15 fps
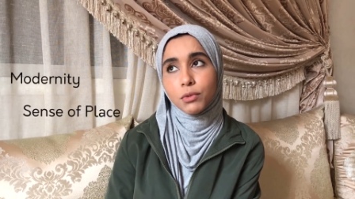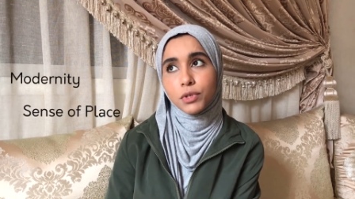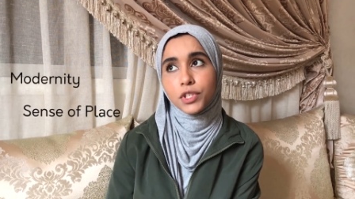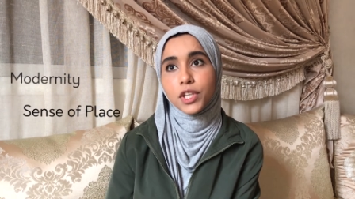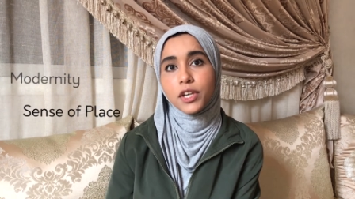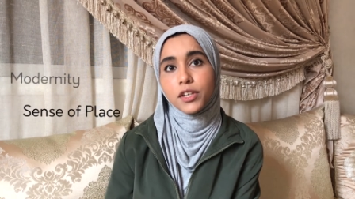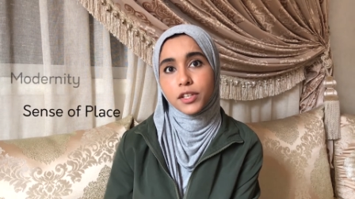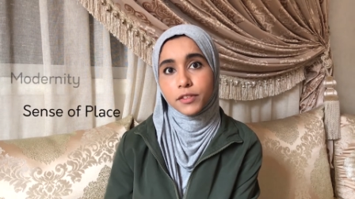which
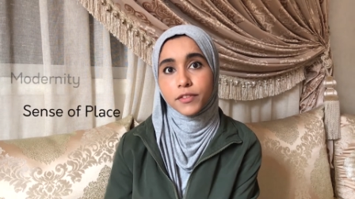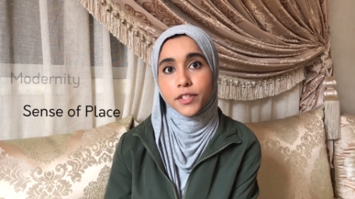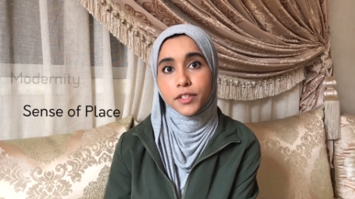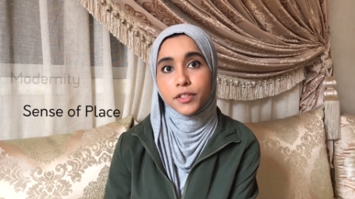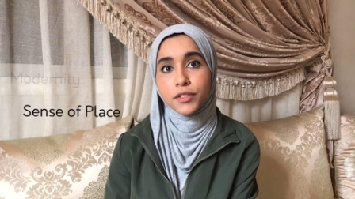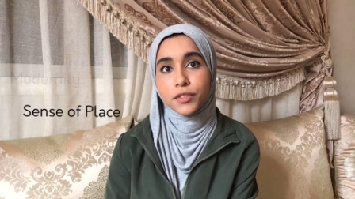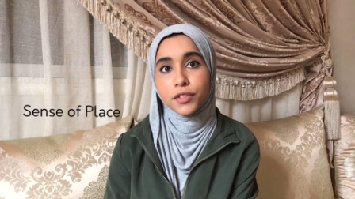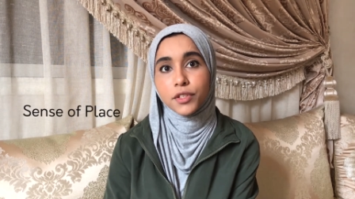are
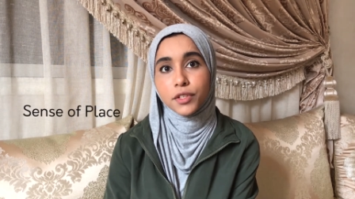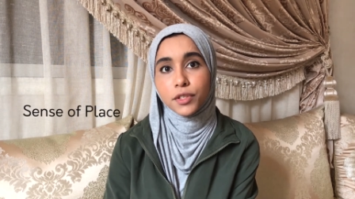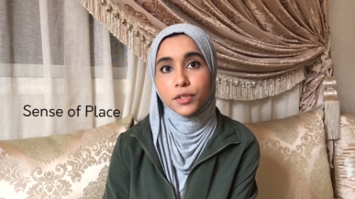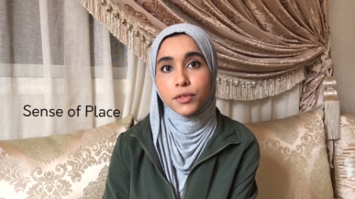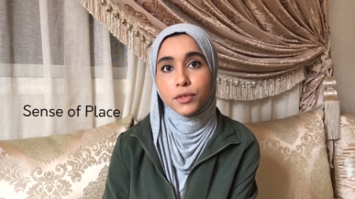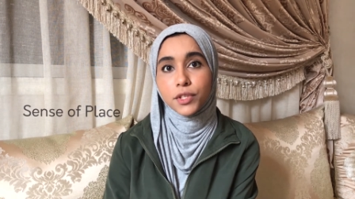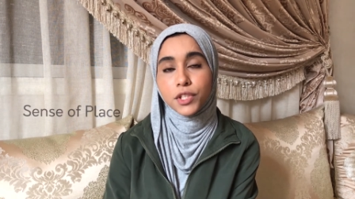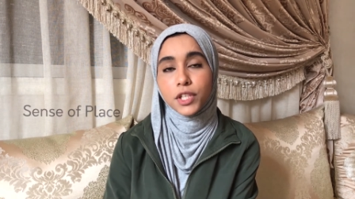difficult
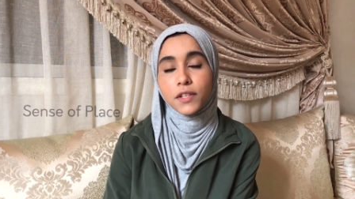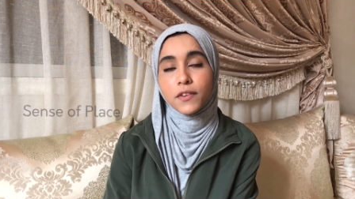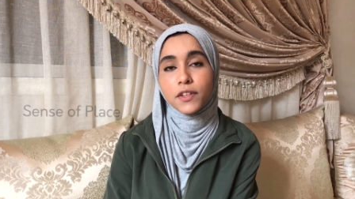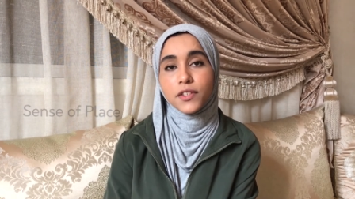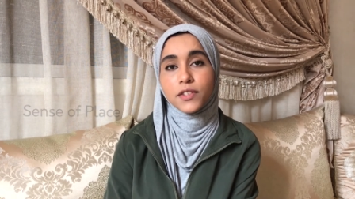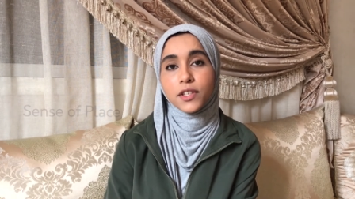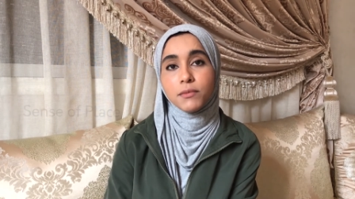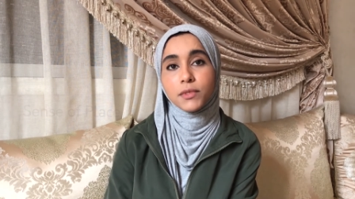to achieve at
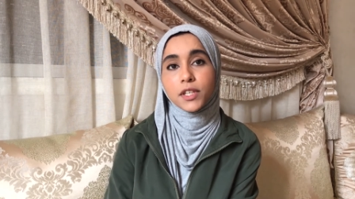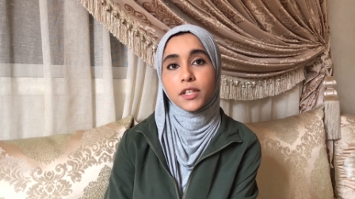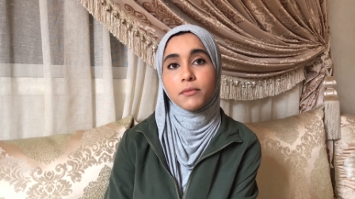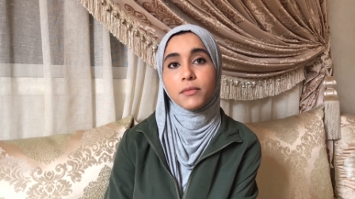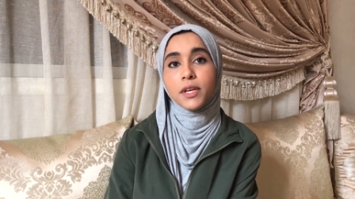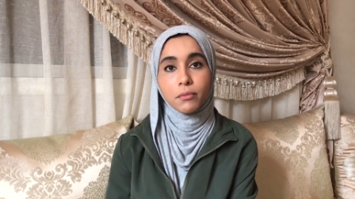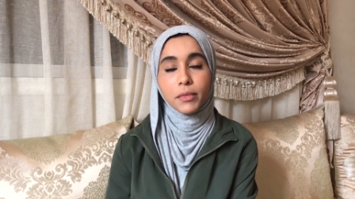the same time,